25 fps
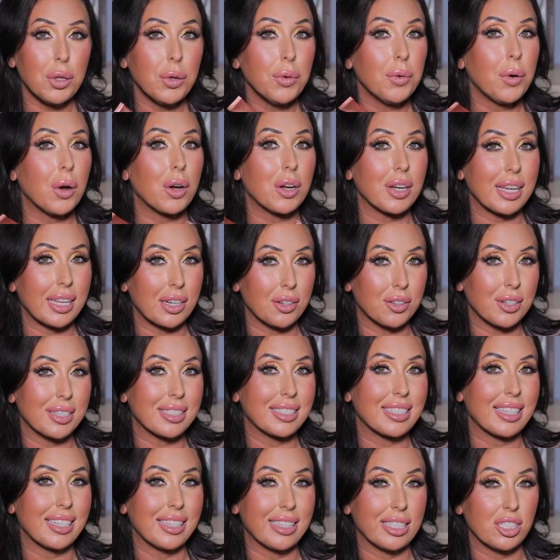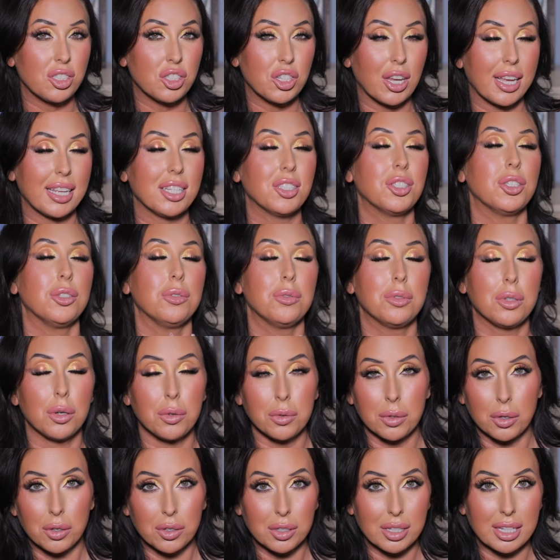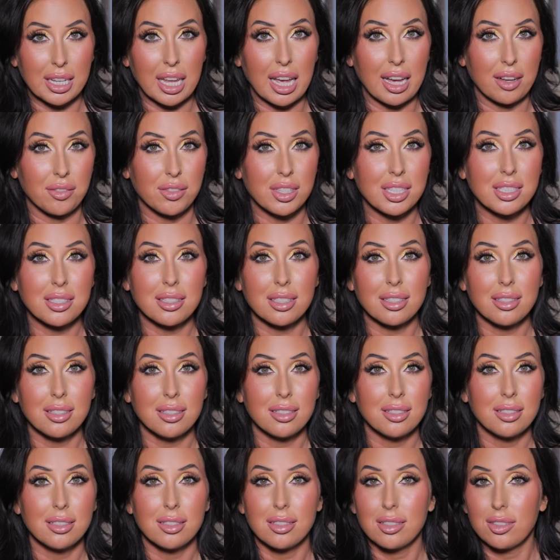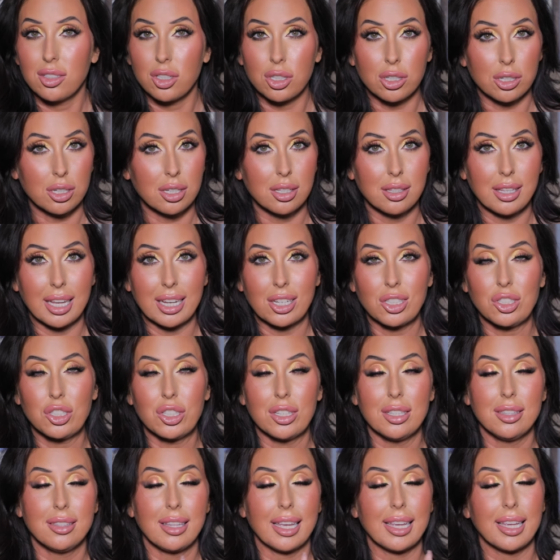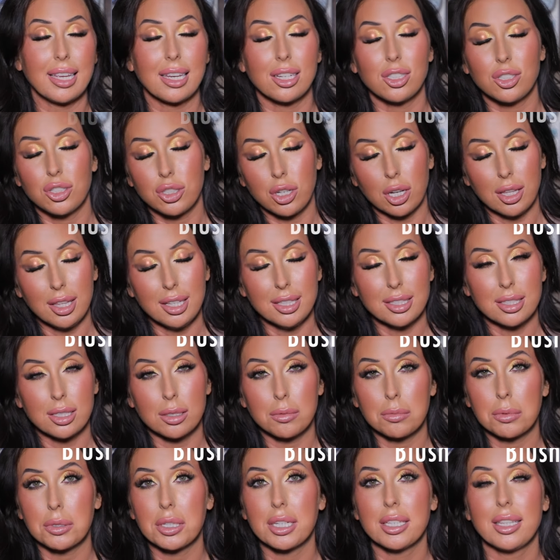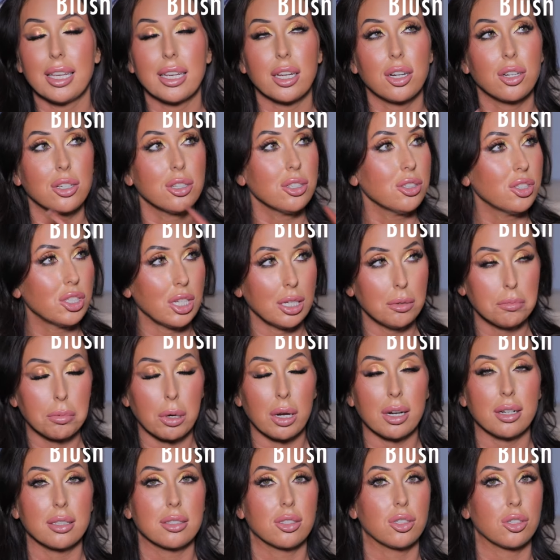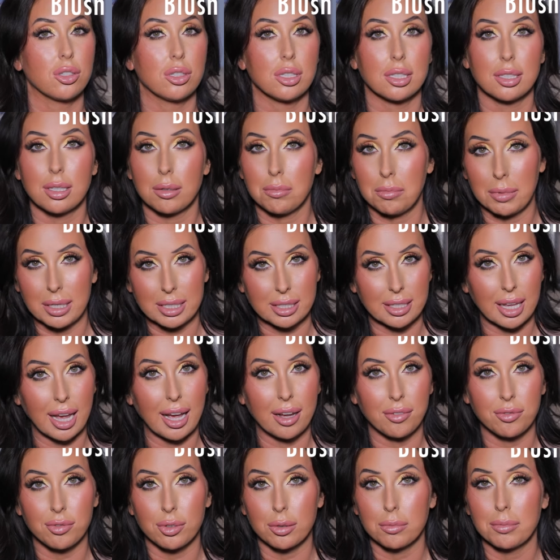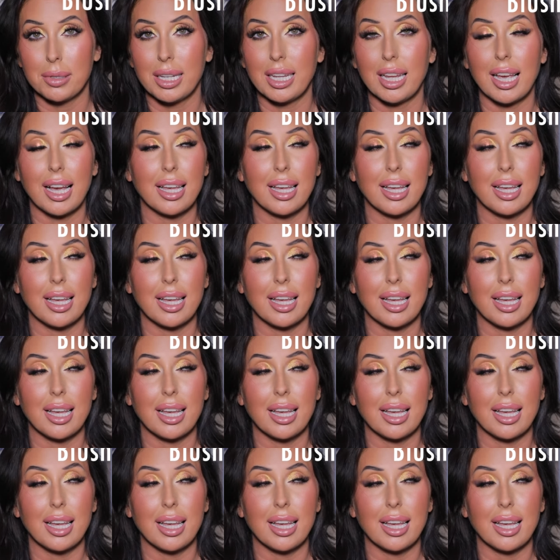you are interested in these shades, you don't already have these in your collection, like Charlotte Tilbury, like her cheek products are just a must-have for me.